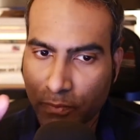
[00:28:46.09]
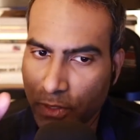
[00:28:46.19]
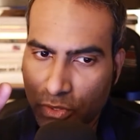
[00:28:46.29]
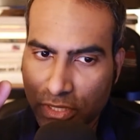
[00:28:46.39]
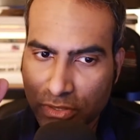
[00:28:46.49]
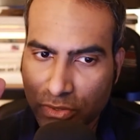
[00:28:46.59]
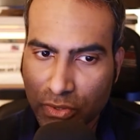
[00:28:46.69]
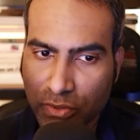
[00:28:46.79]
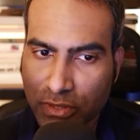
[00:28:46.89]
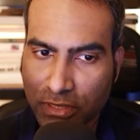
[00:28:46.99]
Could you just
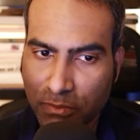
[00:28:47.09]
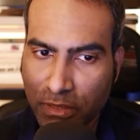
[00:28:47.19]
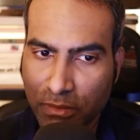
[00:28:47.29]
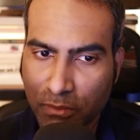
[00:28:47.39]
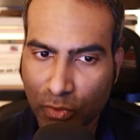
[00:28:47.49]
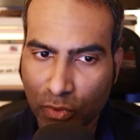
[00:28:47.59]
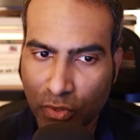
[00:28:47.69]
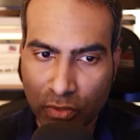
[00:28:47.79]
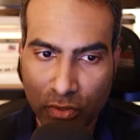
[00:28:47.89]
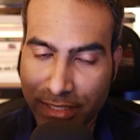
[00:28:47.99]
talk to us a bit
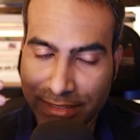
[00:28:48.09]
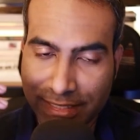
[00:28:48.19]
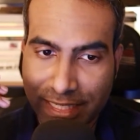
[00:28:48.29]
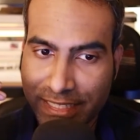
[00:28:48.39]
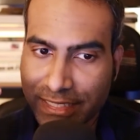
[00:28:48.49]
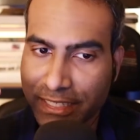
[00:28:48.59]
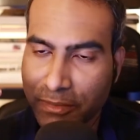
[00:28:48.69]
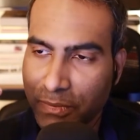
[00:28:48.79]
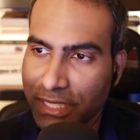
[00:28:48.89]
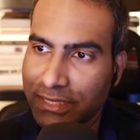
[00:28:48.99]
more, or is there anything I
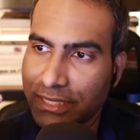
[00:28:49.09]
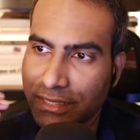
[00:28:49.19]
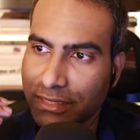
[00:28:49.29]
missed?